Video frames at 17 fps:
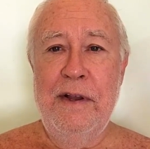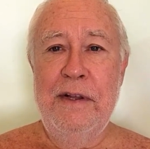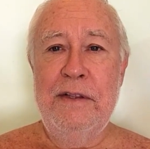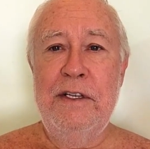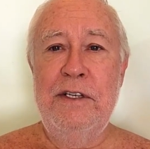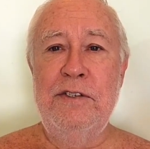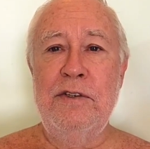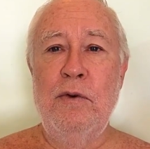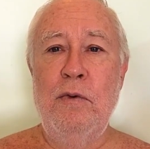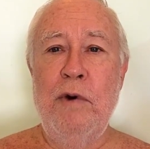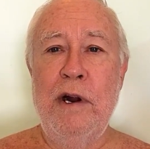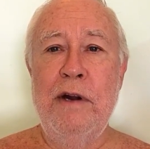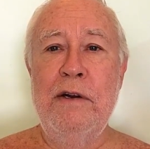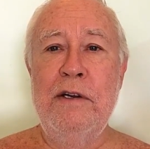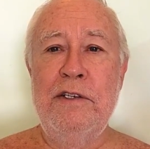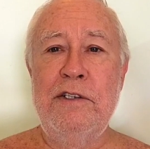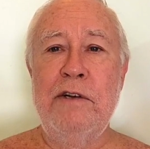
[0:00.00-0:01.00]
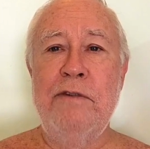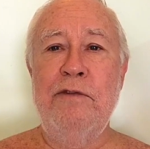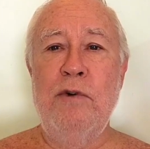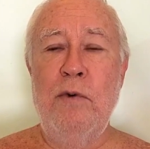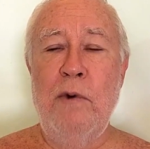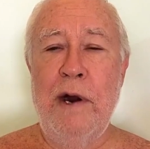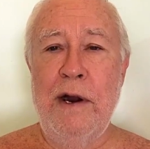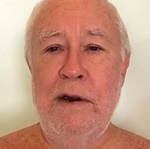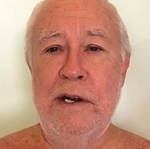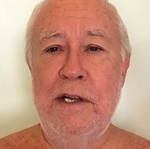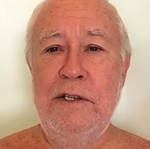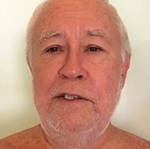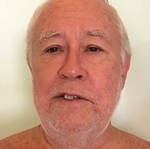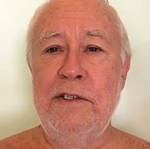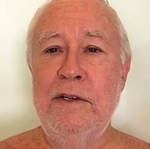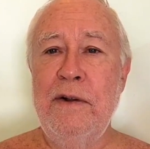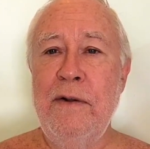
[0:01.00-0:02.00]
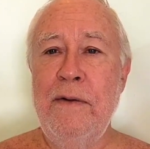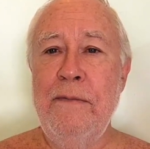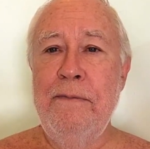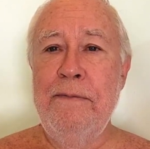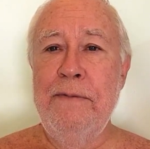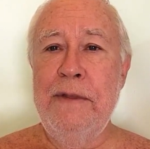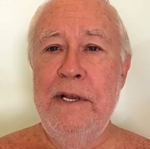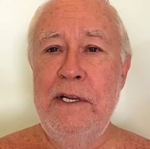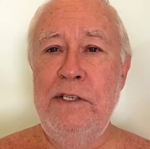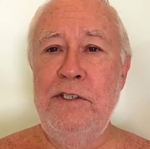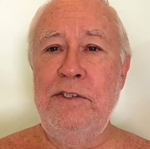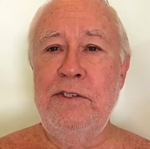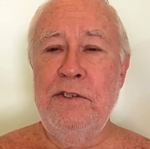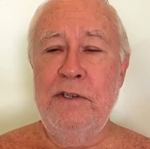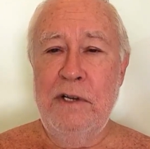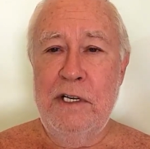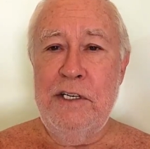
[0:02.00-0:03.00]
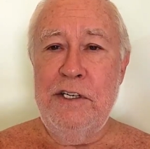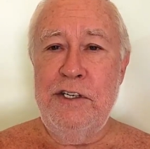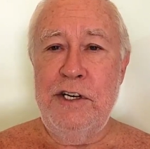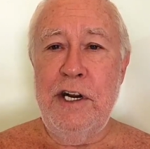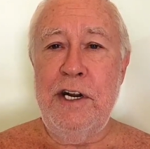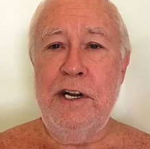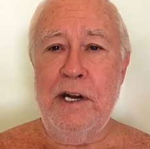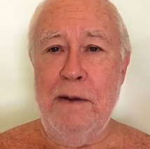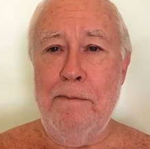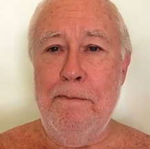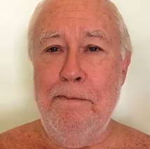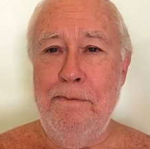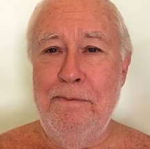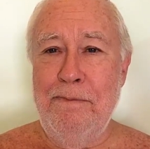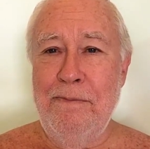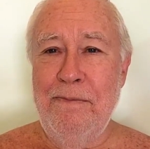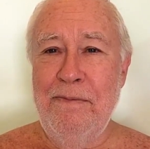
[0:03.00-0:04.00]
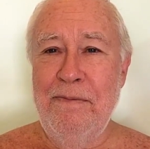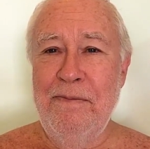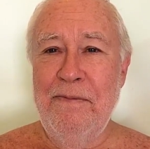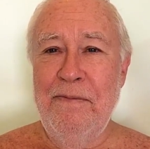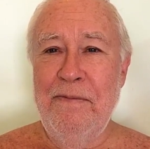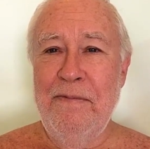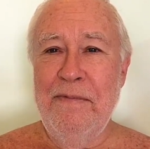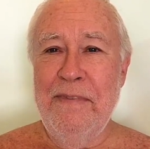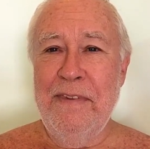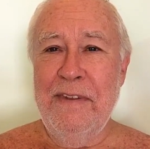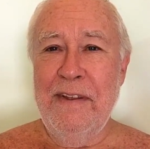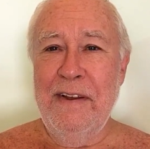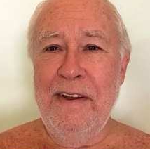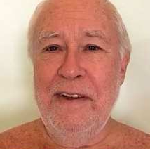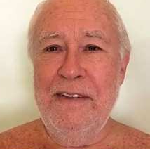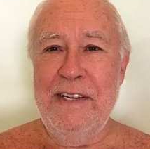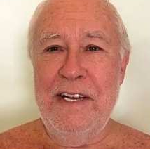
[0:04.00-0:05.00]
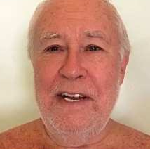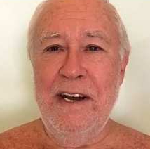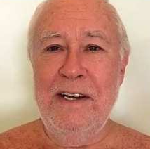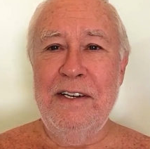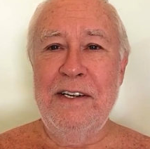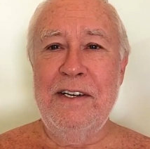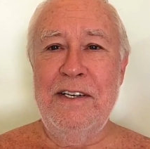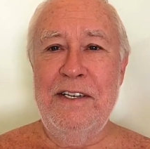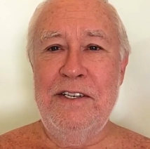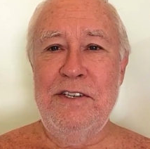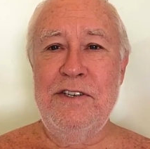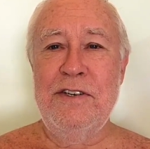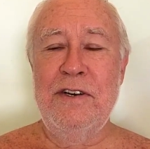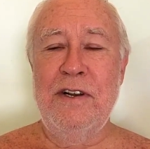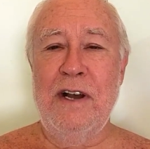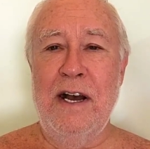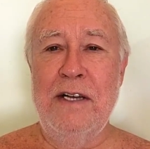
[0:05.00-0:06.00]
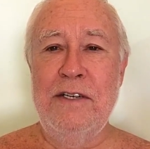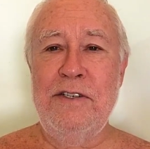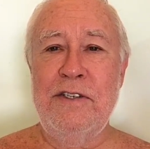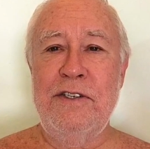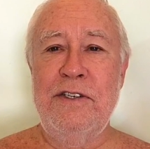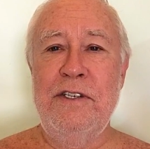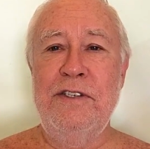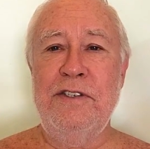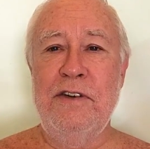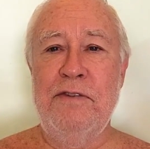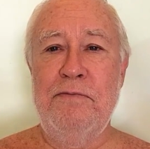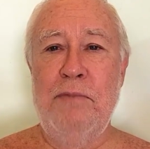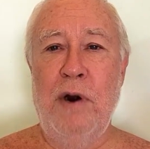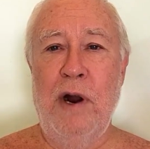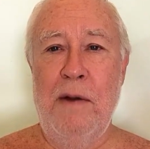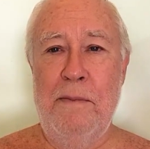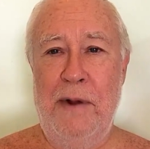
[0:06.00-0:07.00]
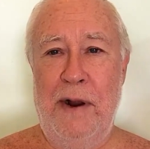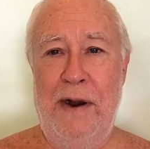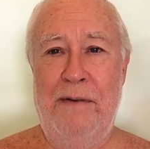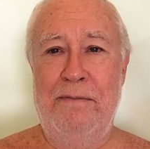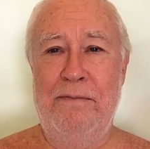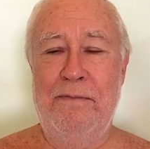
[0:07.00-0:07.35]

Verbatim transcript: This awareness of awareness is chittam, uh, the unconditioned consciousness of Brahman.